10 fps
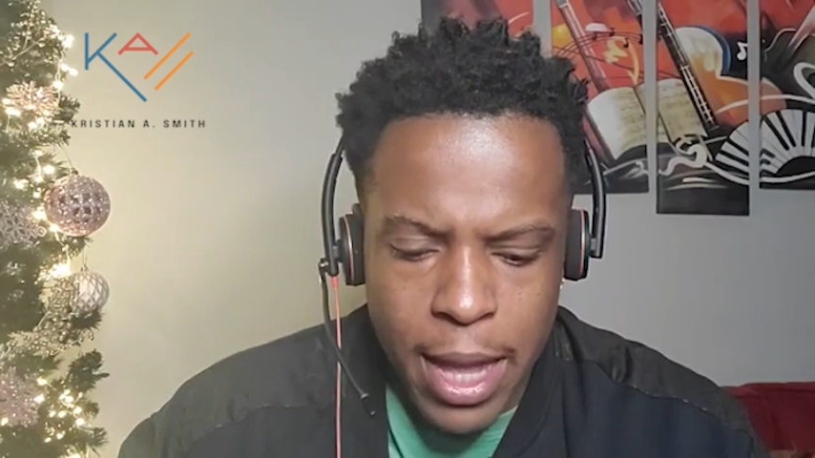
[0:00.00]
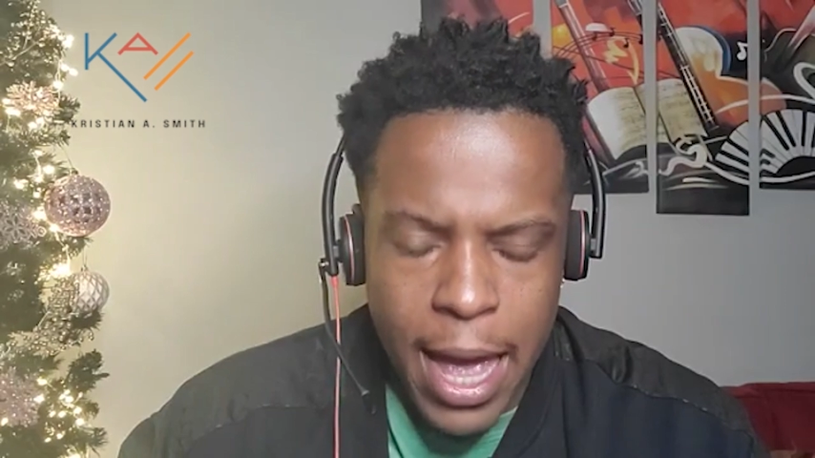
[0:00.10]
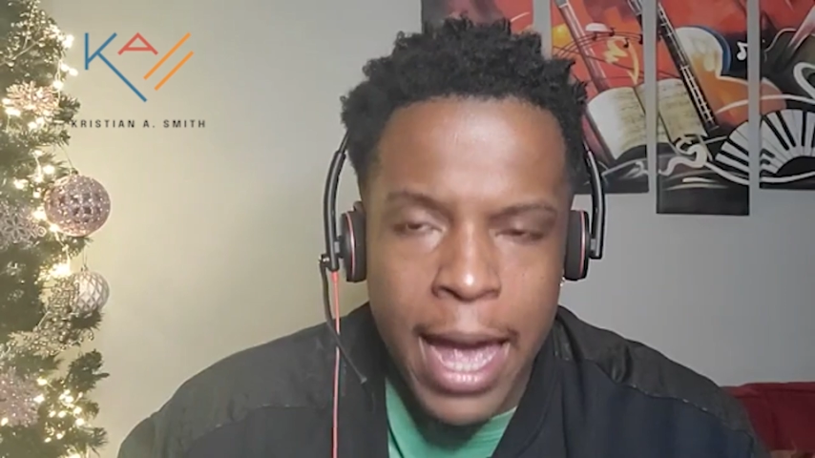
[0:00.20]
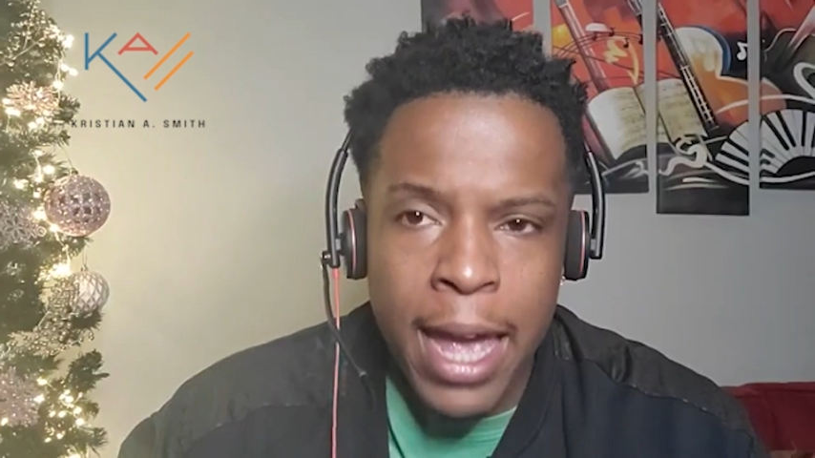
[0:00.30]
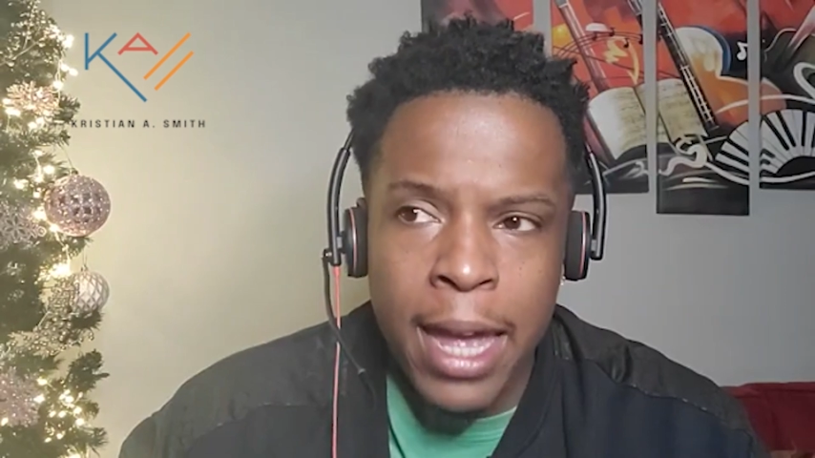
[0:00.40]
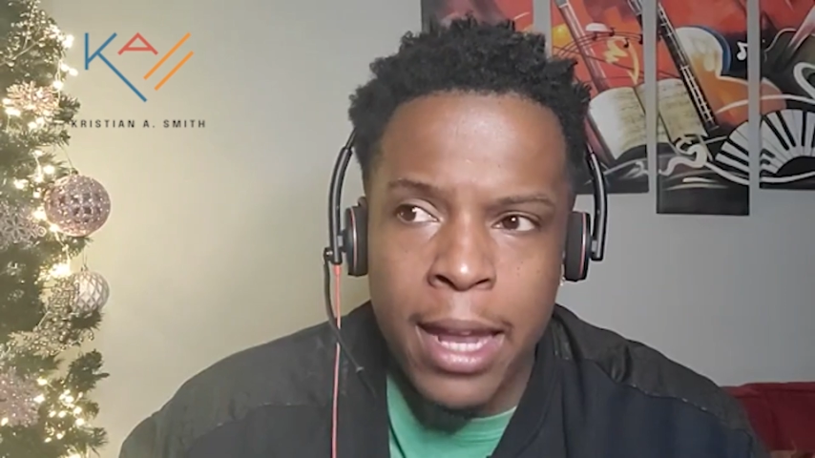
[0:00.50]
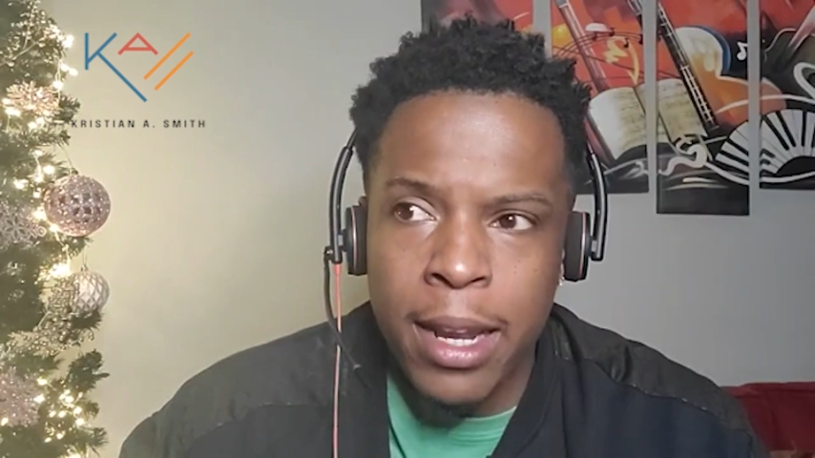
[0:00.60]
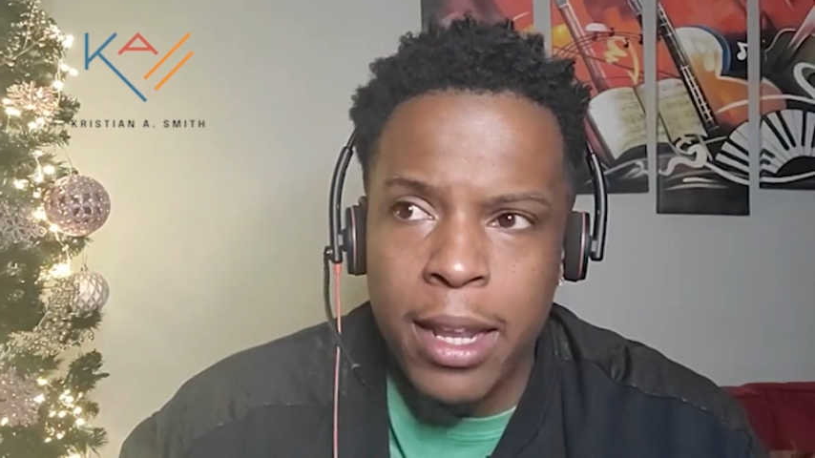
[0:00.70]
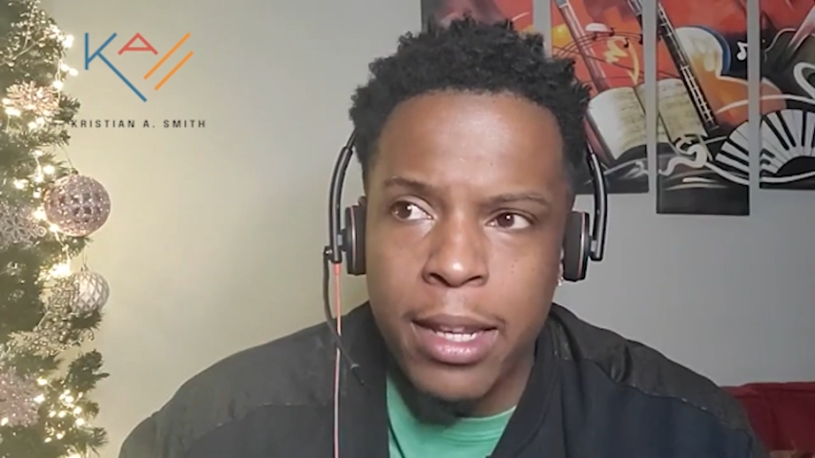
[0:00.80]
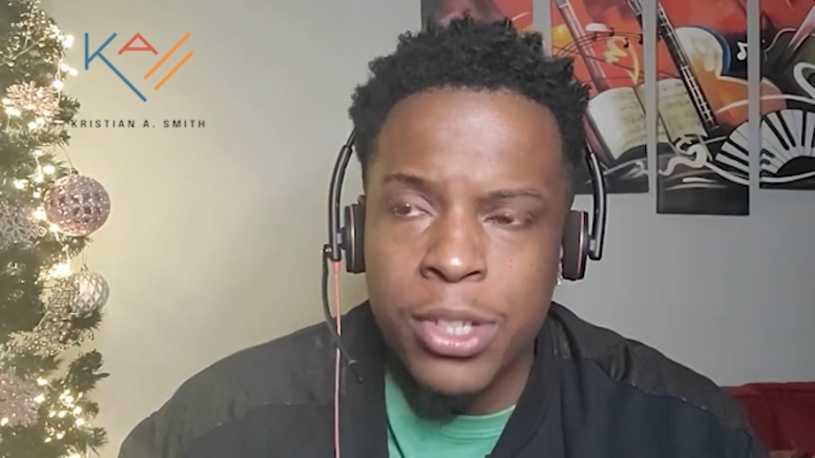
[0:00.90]
And
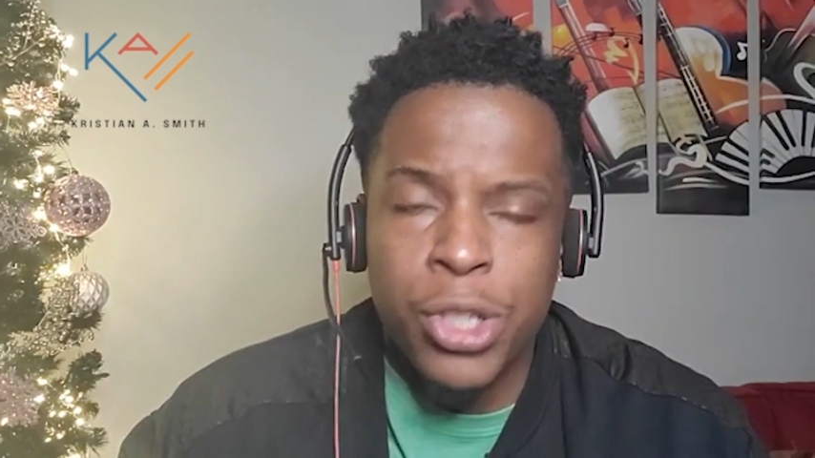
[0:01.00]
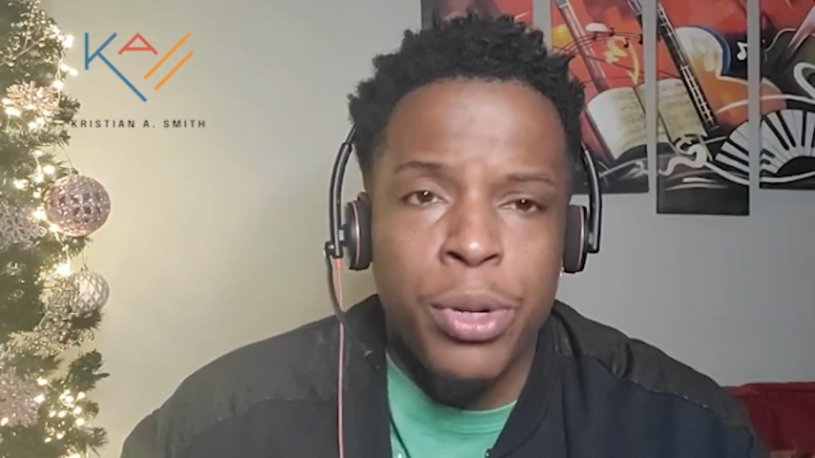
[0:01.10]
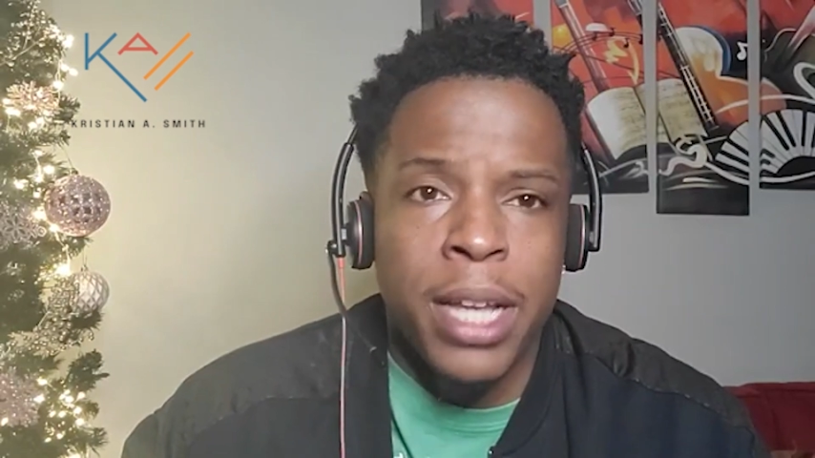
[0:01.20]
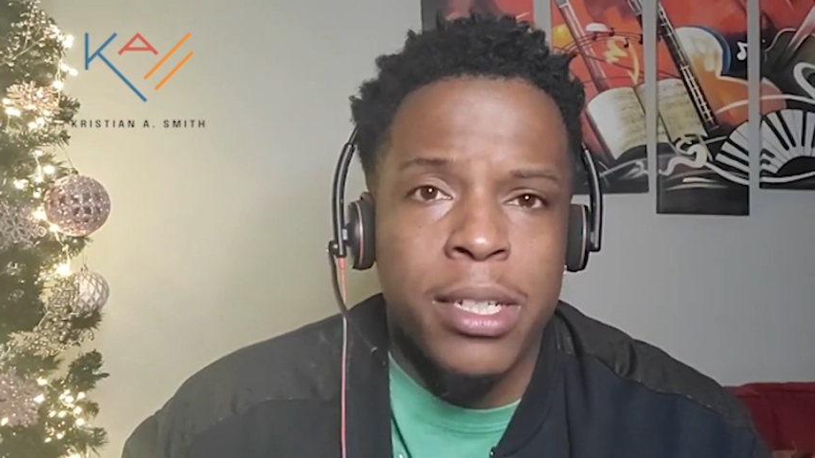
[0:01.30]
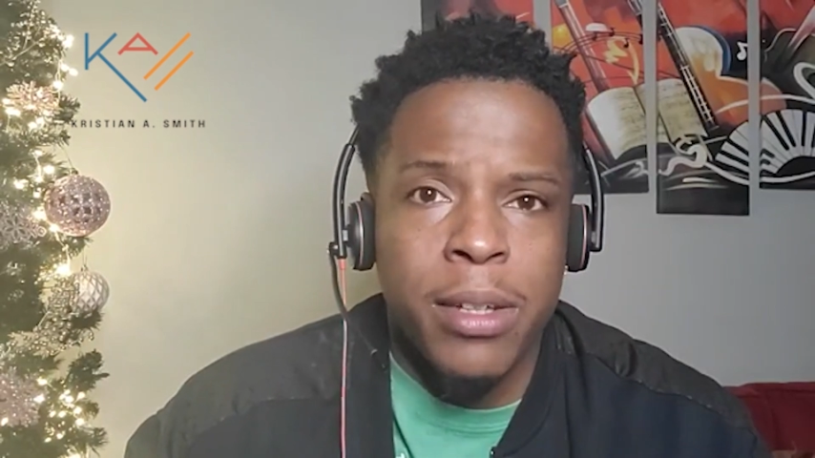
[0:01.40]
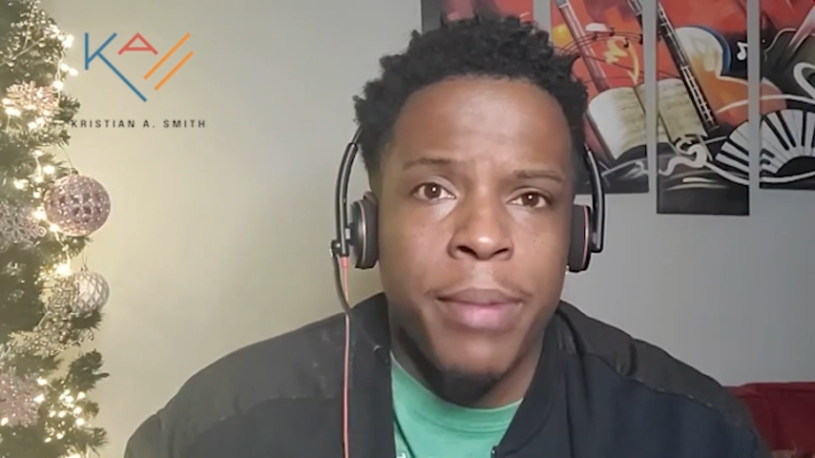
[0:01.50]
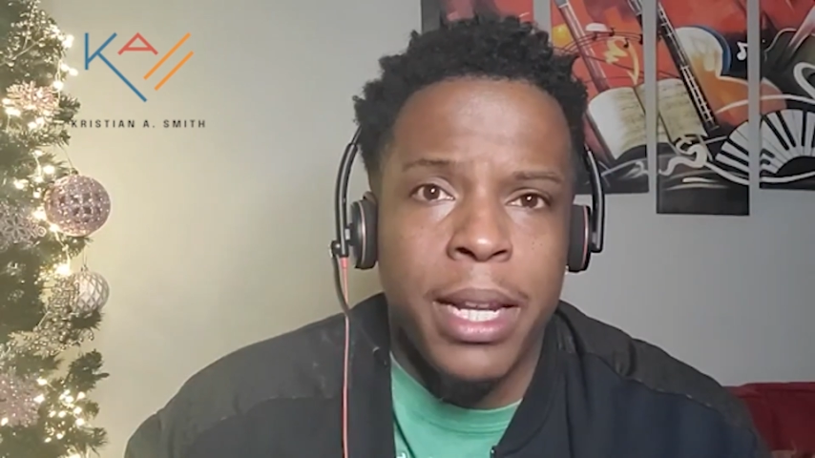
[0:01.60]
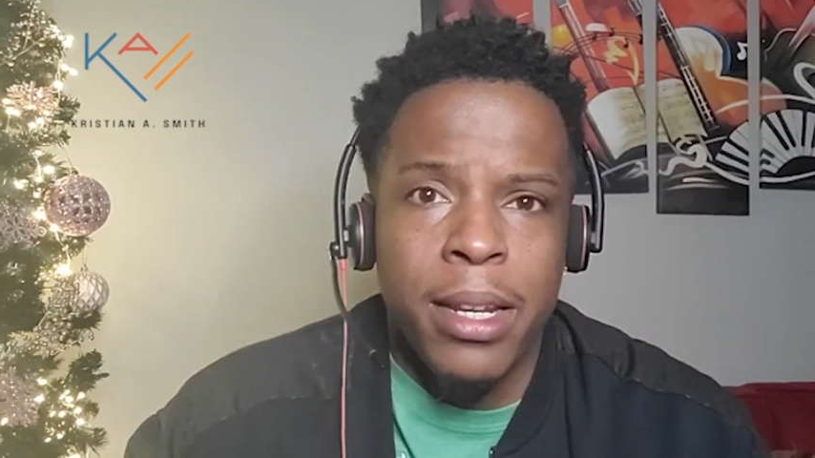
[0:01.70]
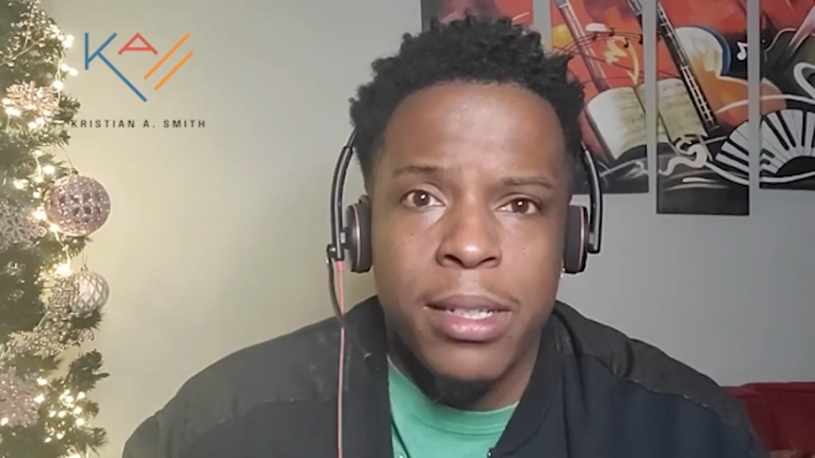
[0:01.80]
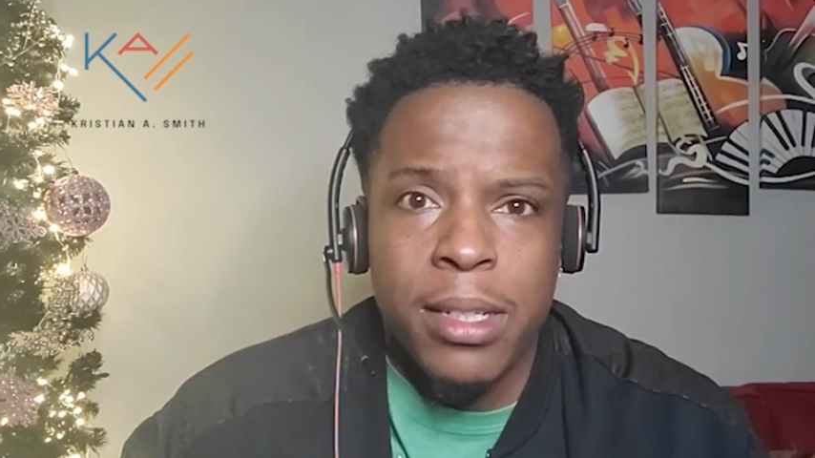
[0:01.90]
this dude has committed his